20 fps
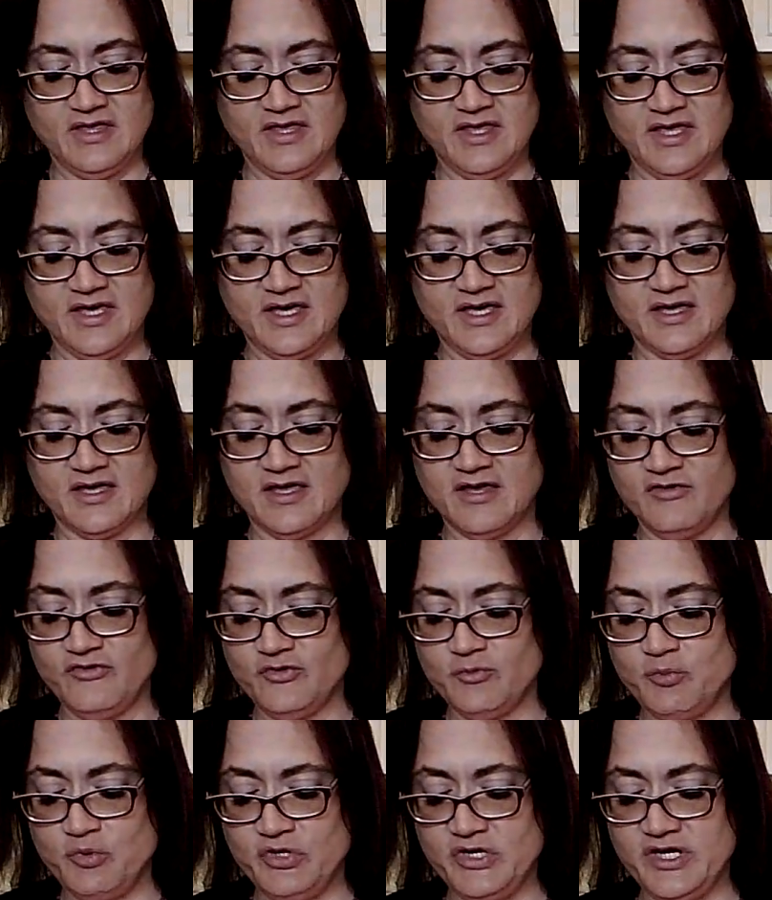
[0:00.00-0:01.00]
Yeah, because
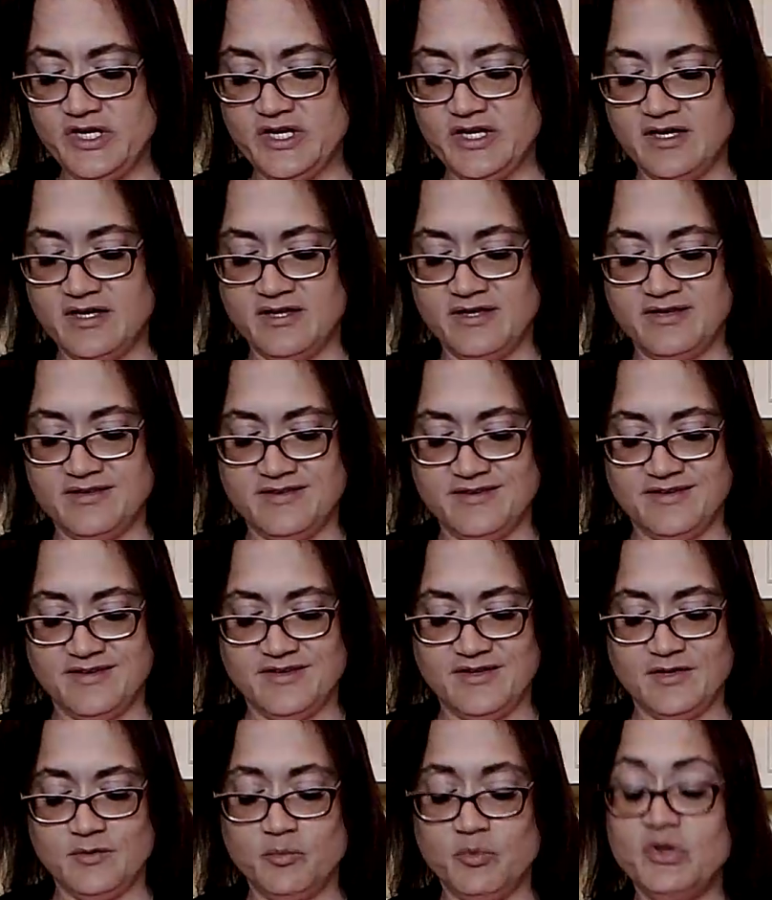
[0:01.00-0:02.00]
you're putting
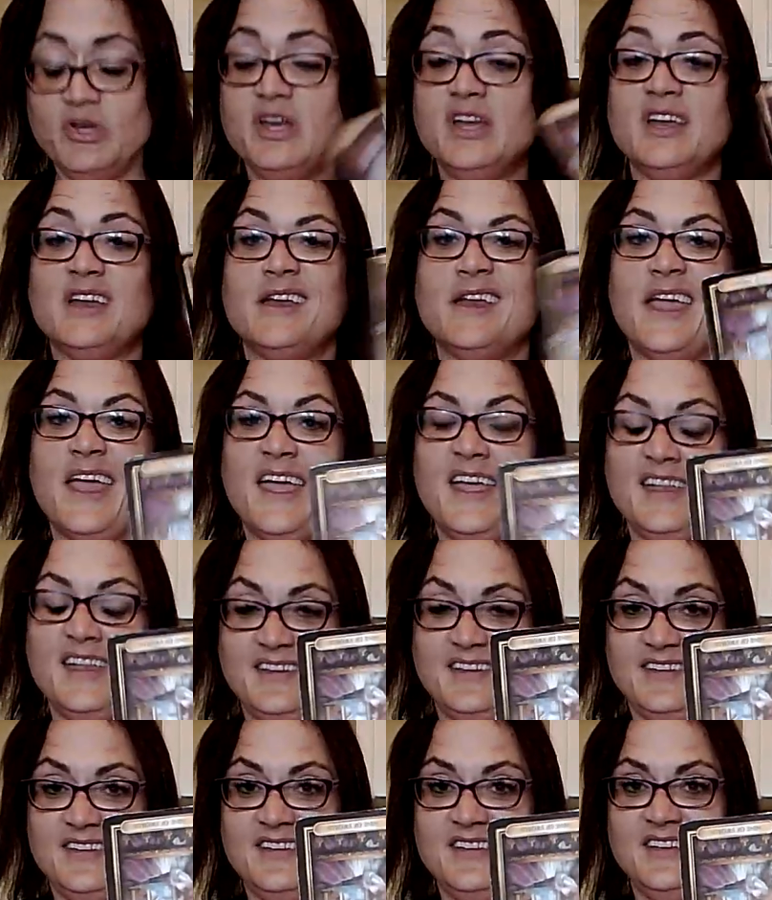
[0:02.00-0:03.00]
an
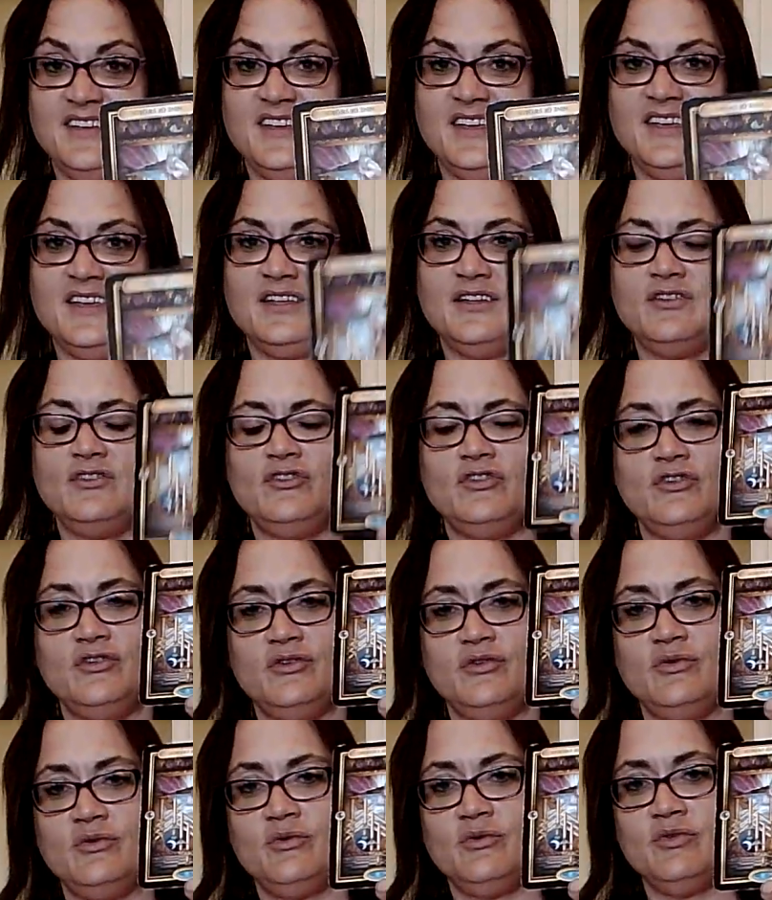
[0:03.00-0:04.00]
end
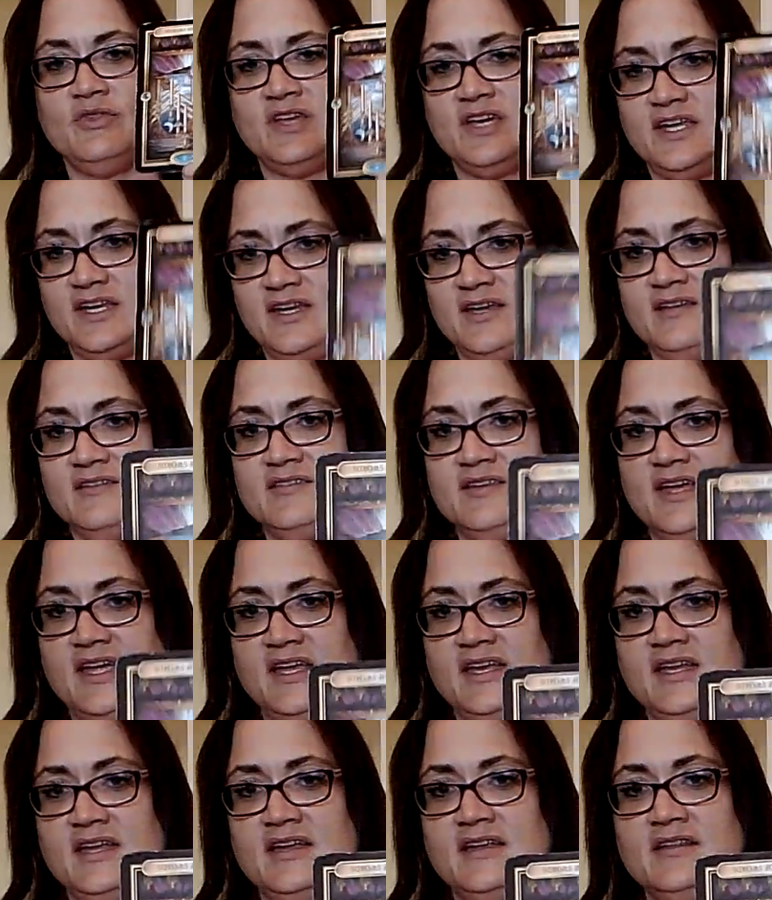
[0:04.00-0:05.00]
to that
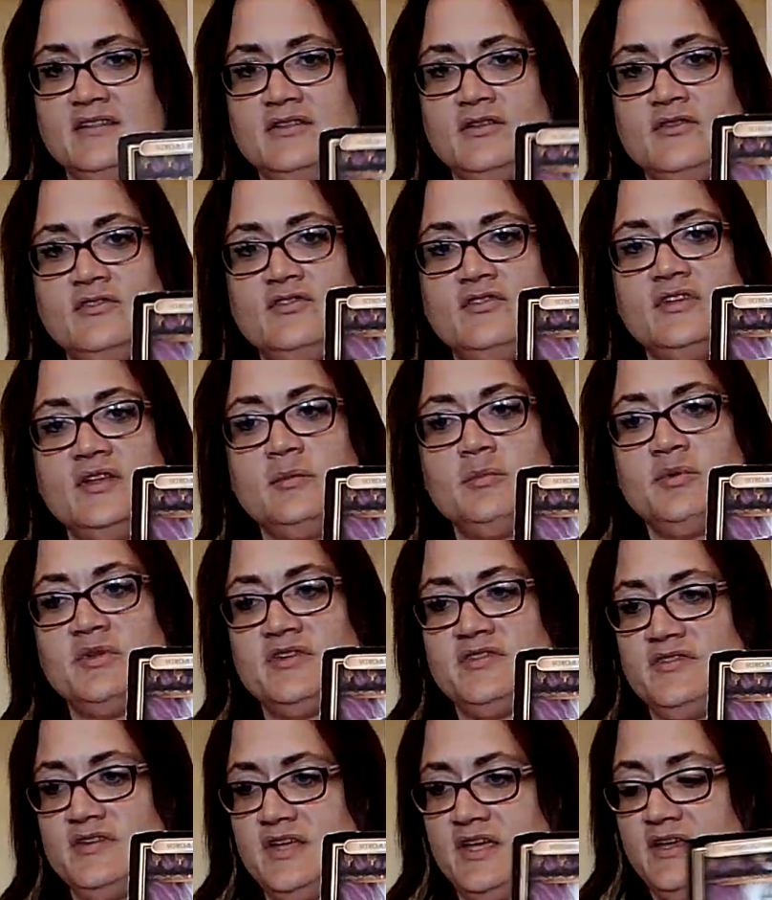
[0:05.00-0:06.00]
anxiety, those
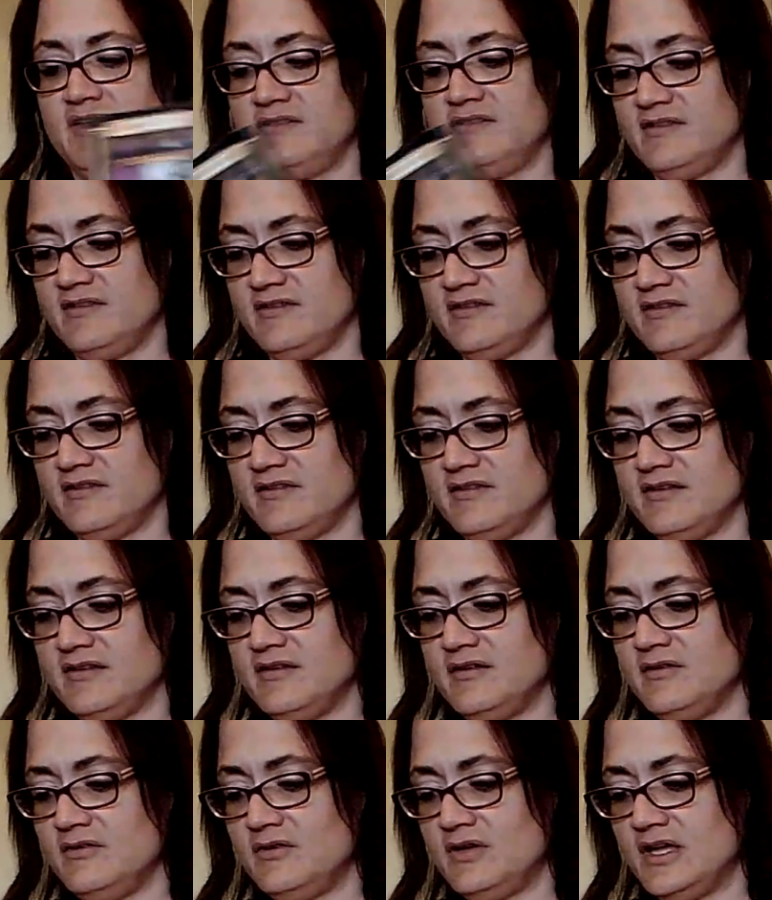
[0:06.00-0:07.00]
sleepless nights,
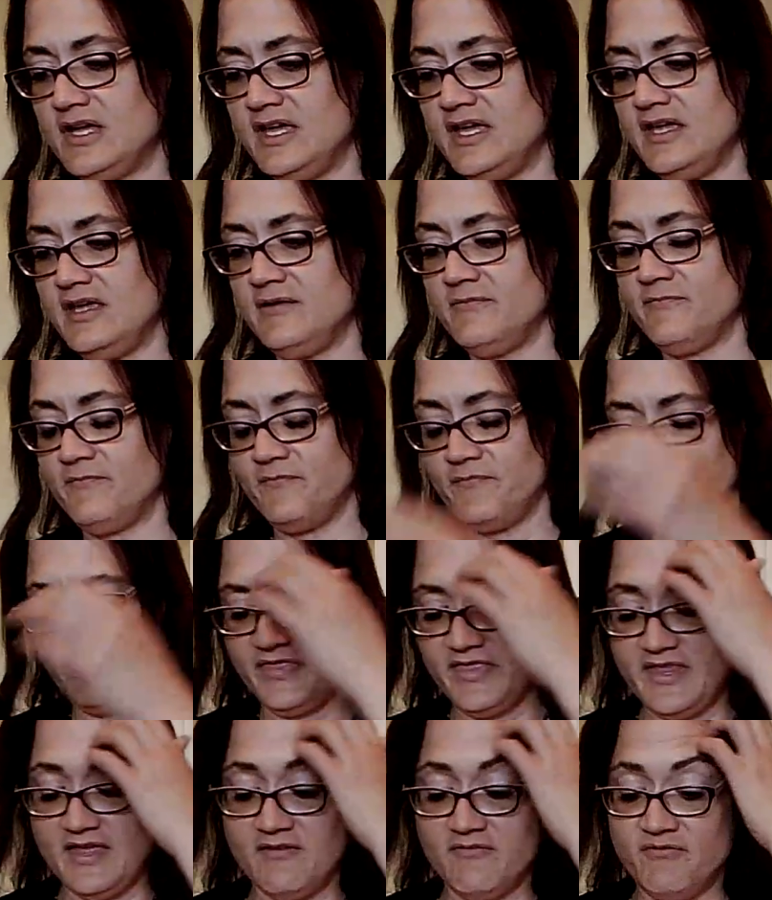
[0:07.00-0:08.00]
okay?
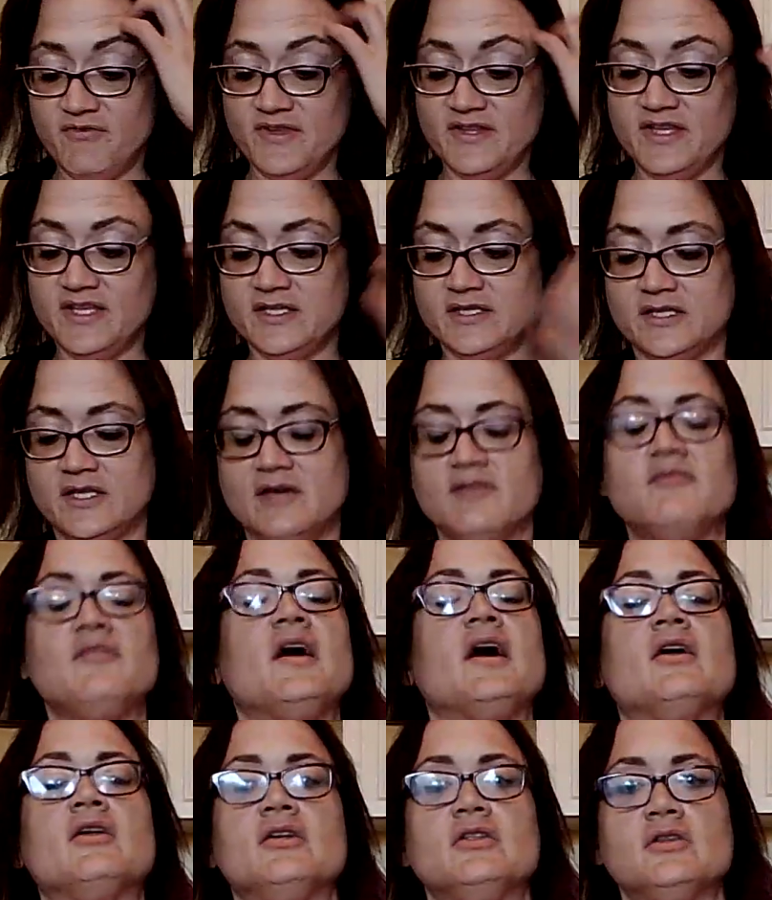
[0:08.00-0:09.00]
That feeling
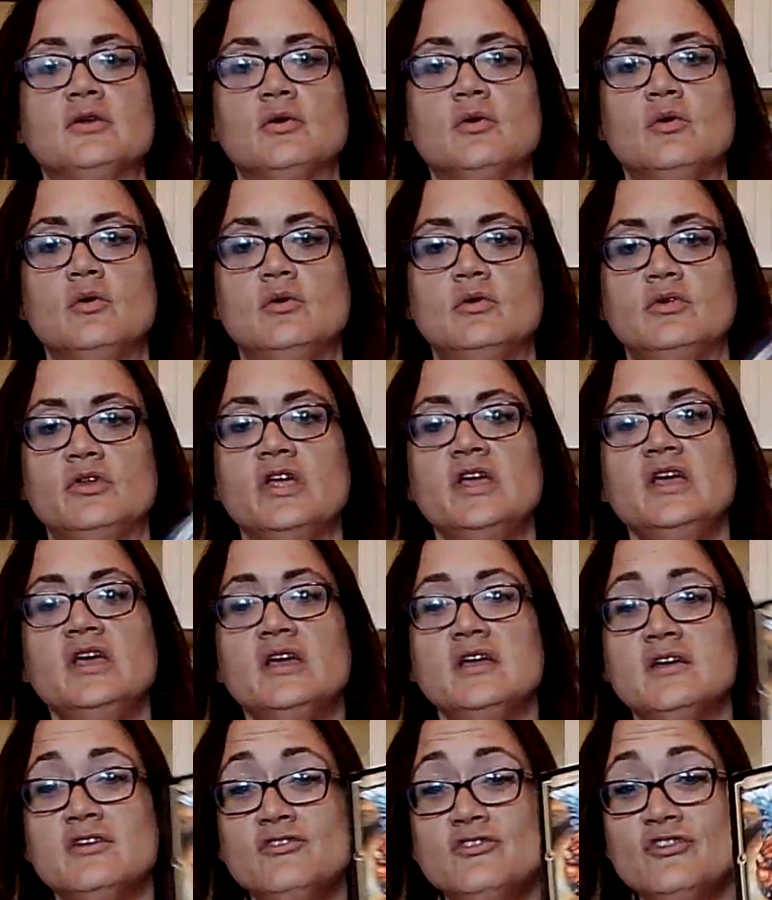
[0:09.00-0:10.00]
left out in the cold,
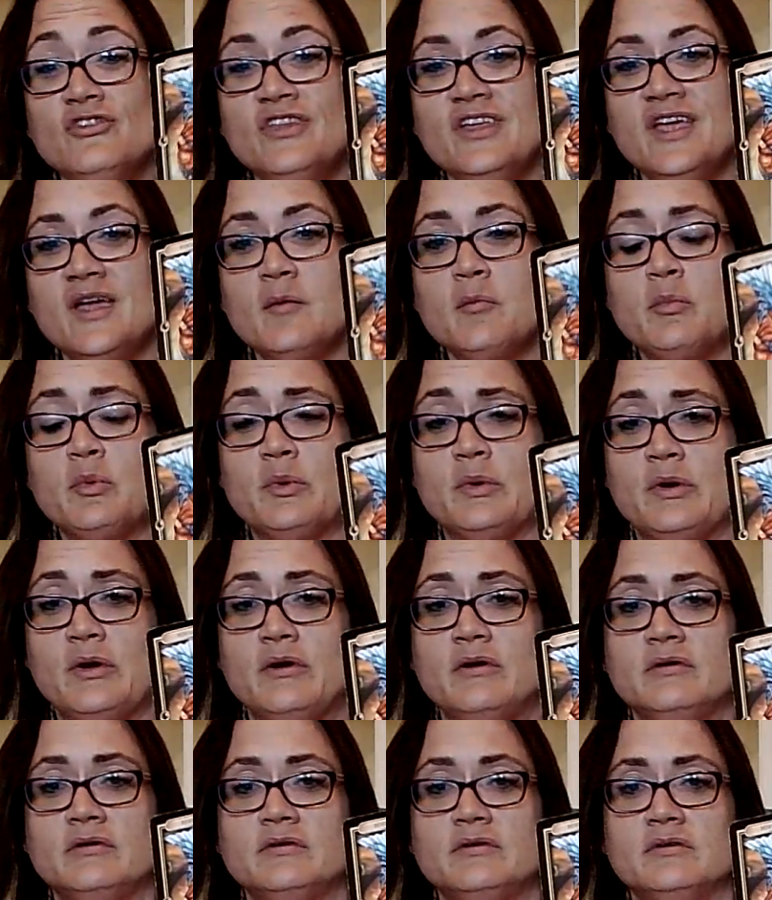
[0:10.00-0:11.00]
because you're the
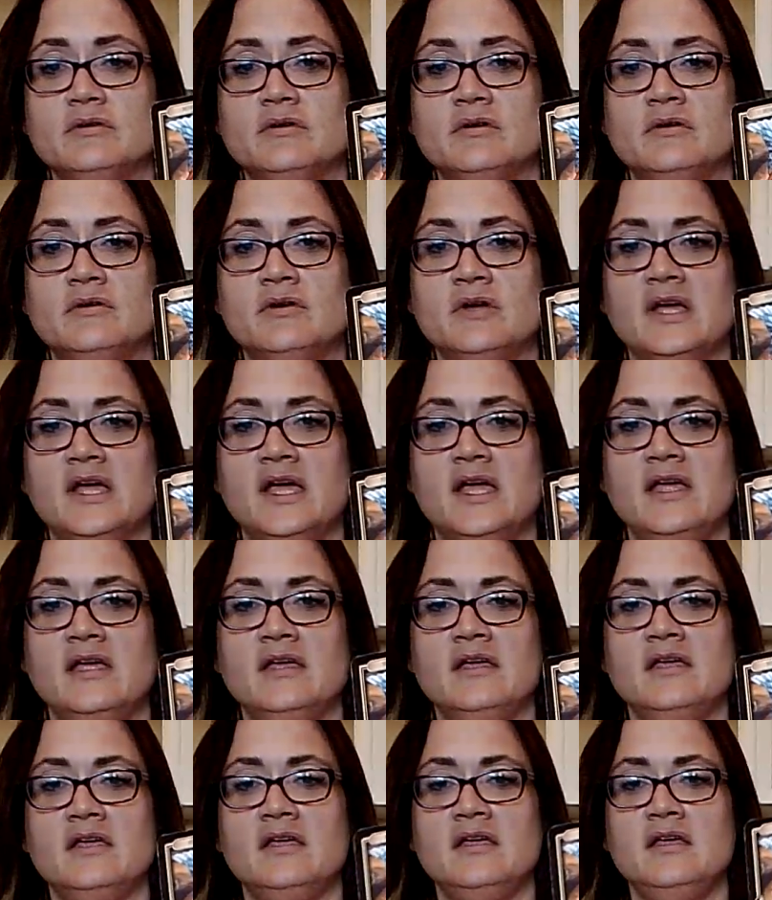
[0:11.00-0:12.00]
Emperor, okay?